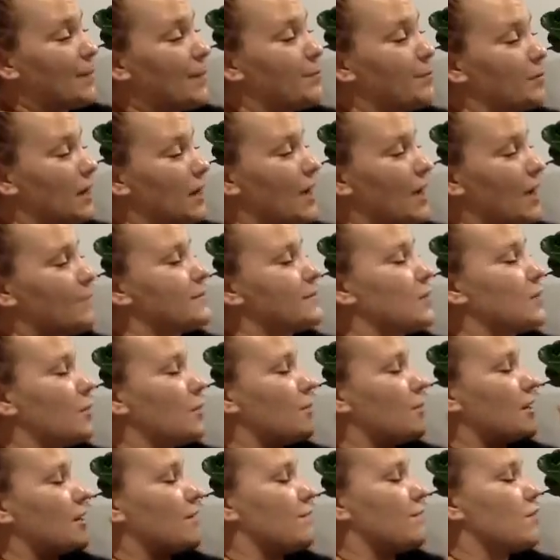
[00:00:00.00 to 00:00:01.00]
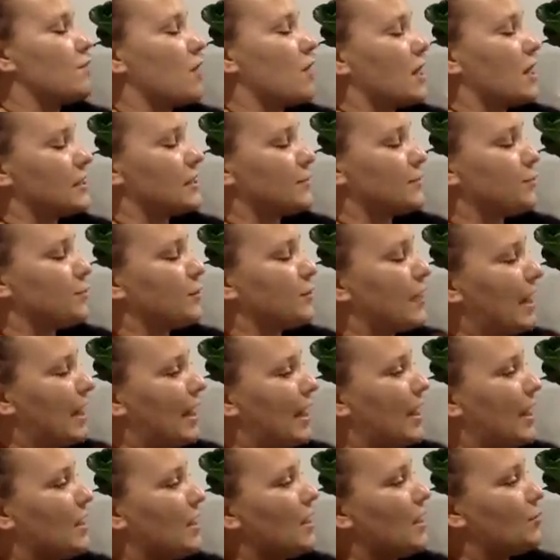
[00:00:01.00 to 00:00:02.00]
put up. So many of you guys have put their
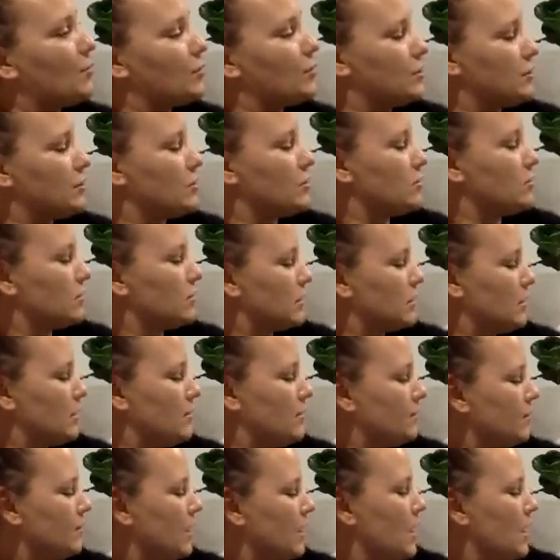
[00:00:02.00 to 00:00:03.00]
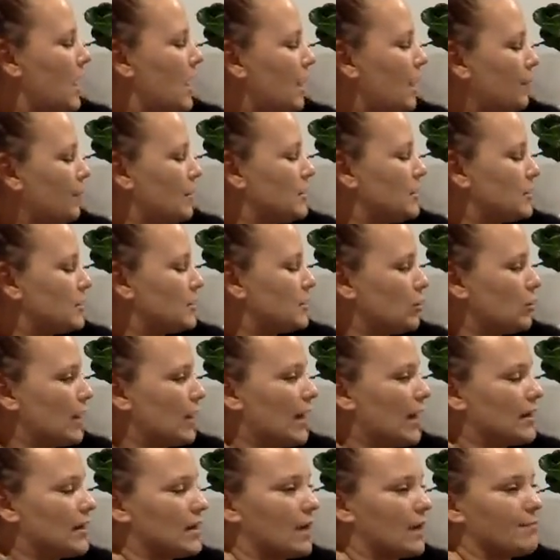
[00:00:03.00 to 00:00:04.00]
hand up, which is awesome. I'm going to sort
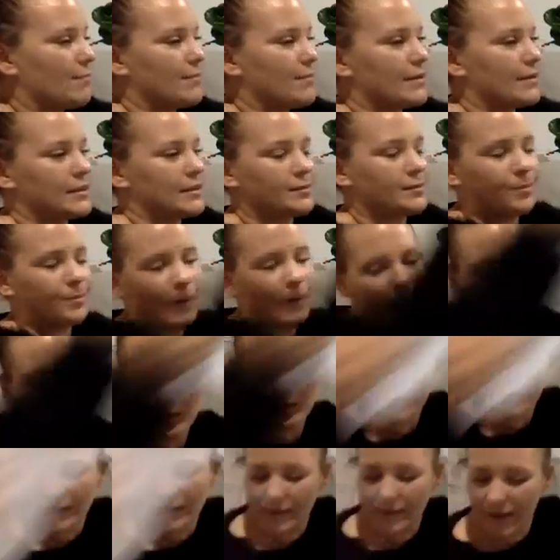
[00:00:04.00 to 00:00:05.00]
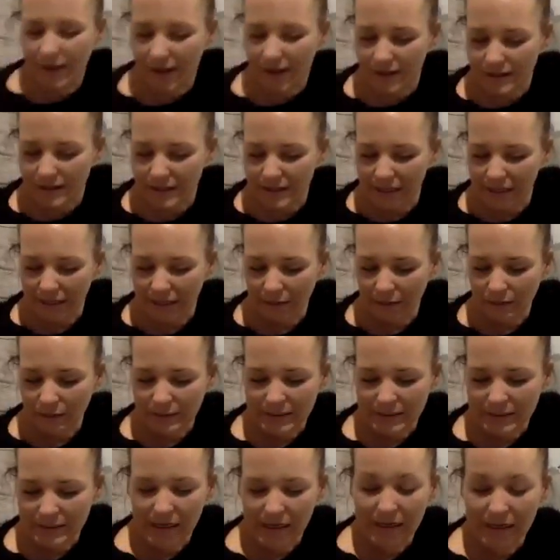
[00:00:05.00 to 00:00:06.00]
out numbers by the weekend, and I'll
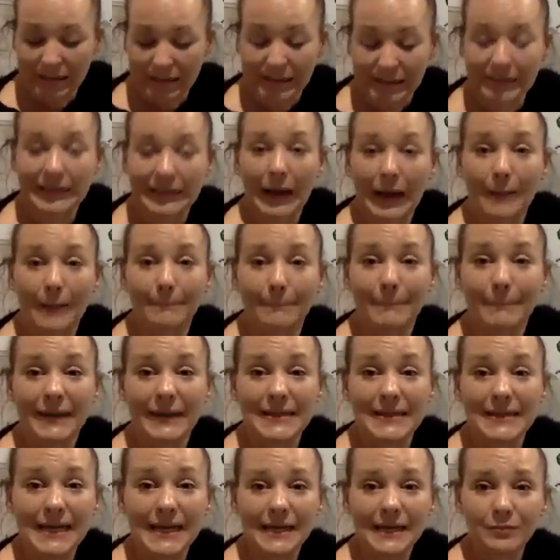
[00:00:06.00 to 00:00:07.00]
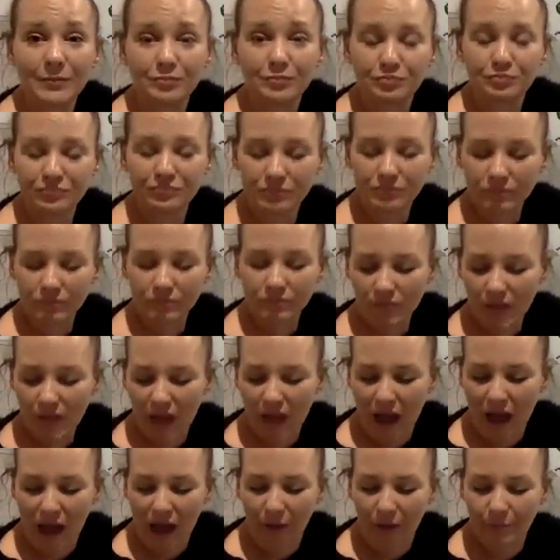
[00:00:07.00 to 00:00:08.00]
start it come Monday.
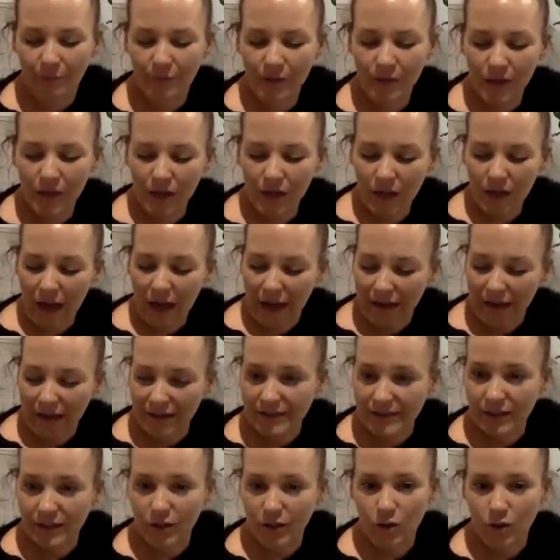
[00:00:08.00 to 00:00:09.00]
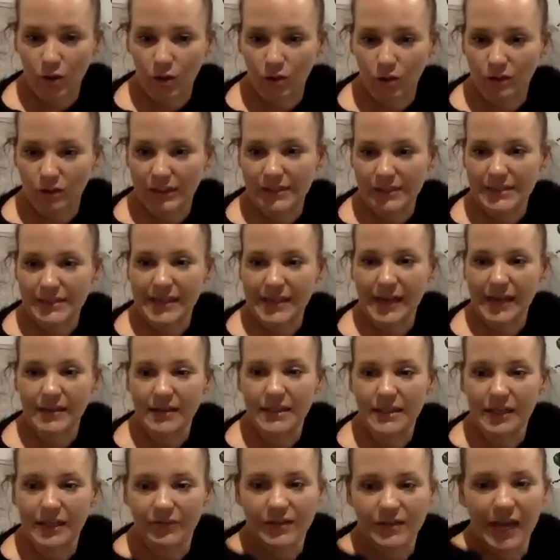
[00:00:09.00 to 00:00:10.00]
And it's a cool
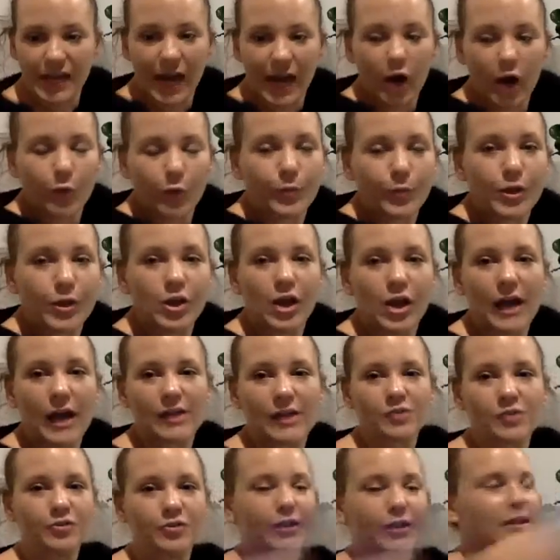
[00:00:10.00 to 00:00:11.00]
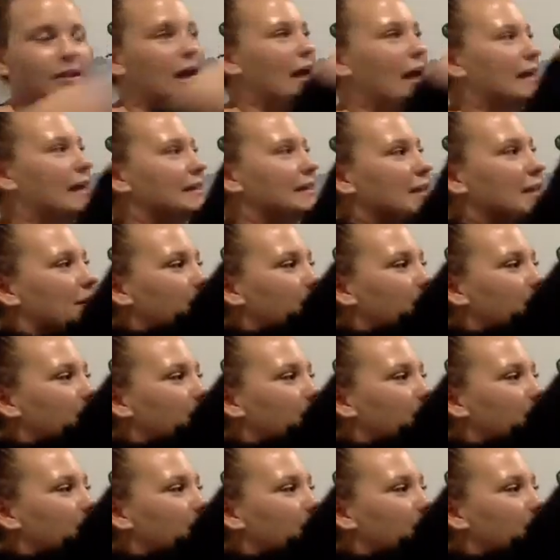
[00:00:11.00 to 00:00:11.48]
incentive to help you guys realize that